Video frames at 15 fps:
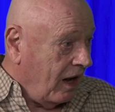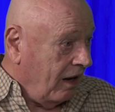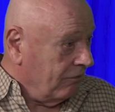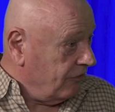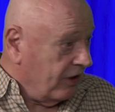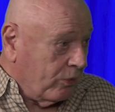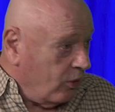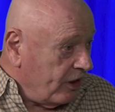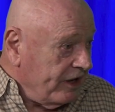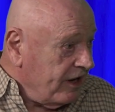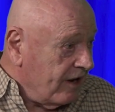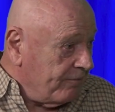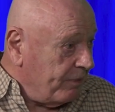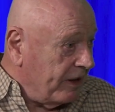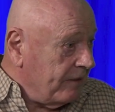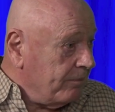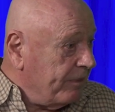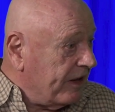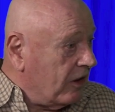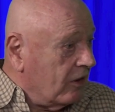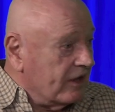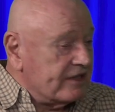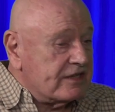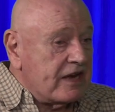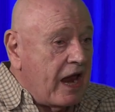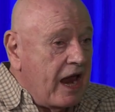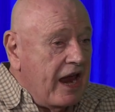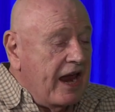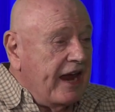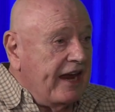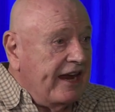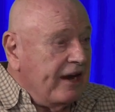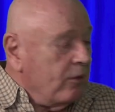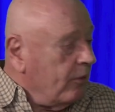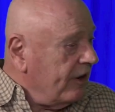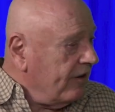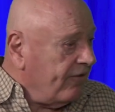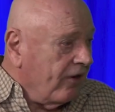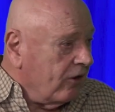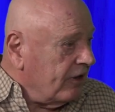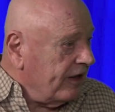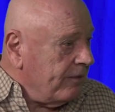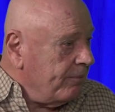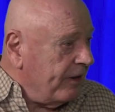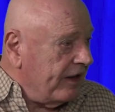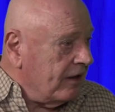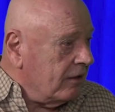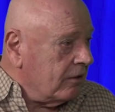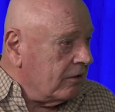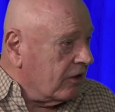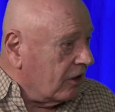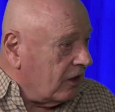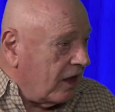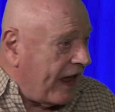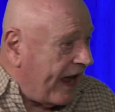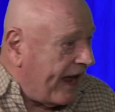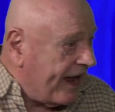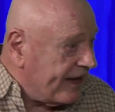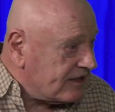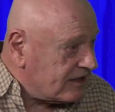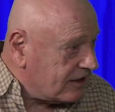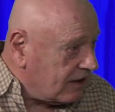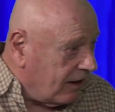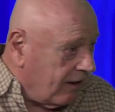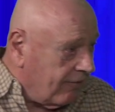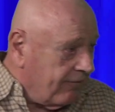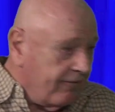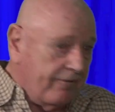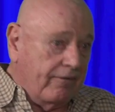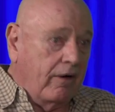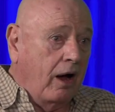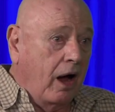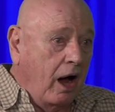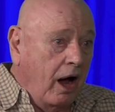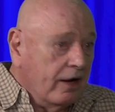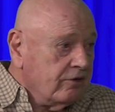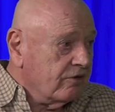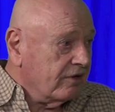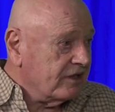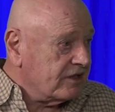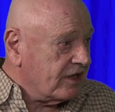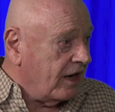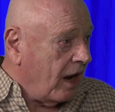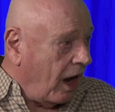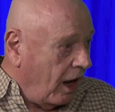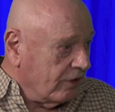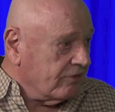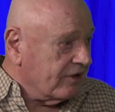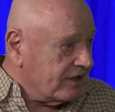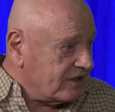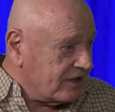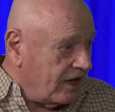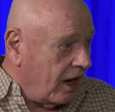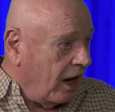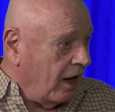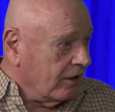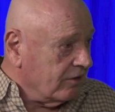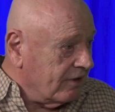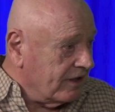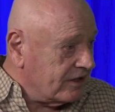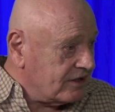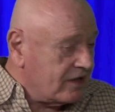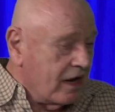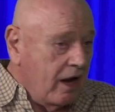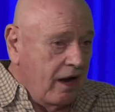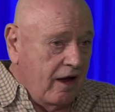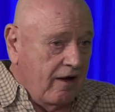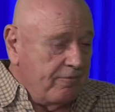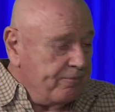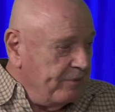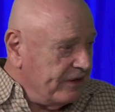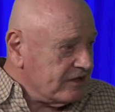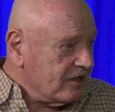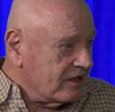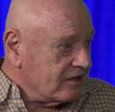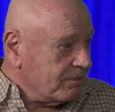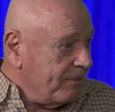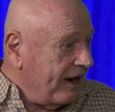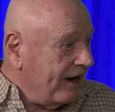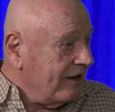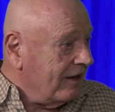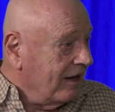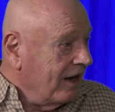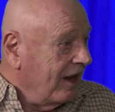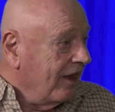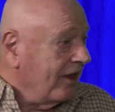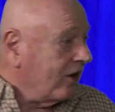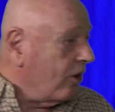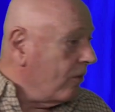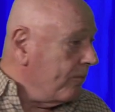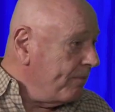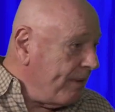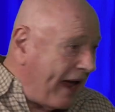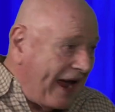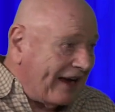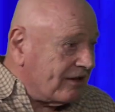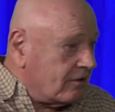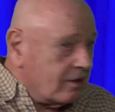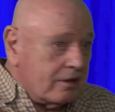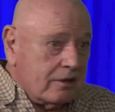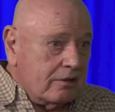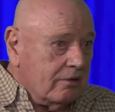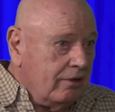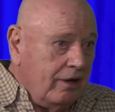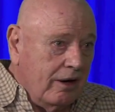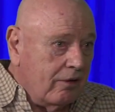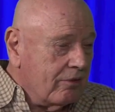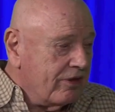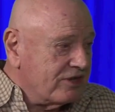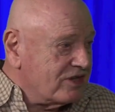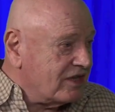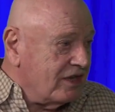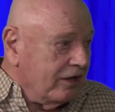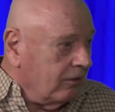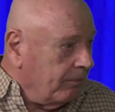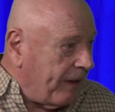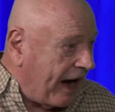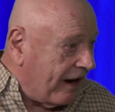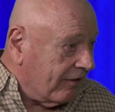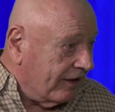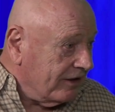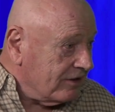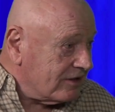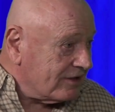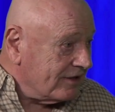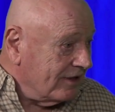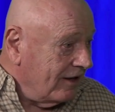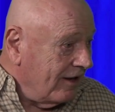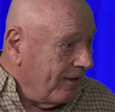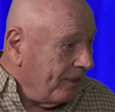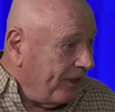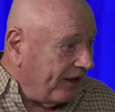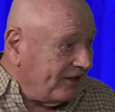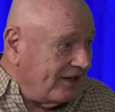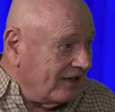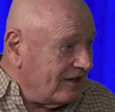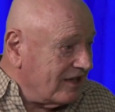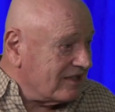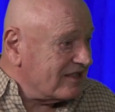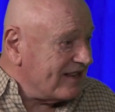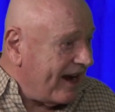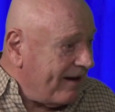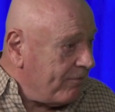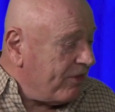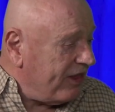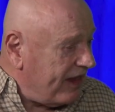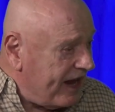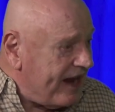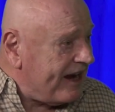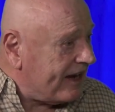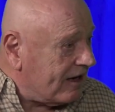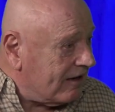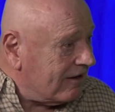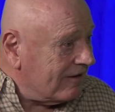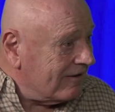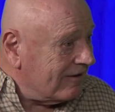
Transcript: there wouldn't have been, because he would have only been the last of hundreds and hundreds and hundreds of businessmen that go back to, the steel barons that did the same thing.